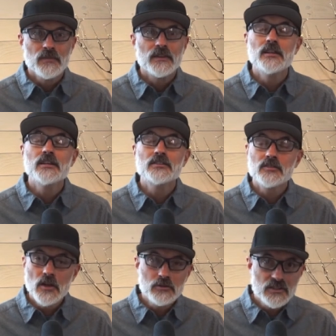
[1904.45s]
The
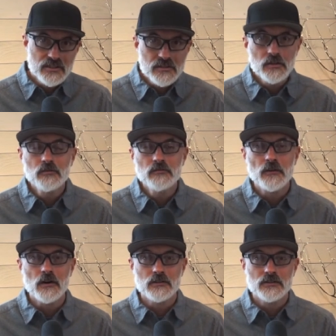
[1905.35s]
snow still
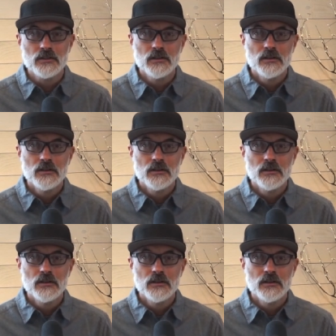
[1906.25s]
falls.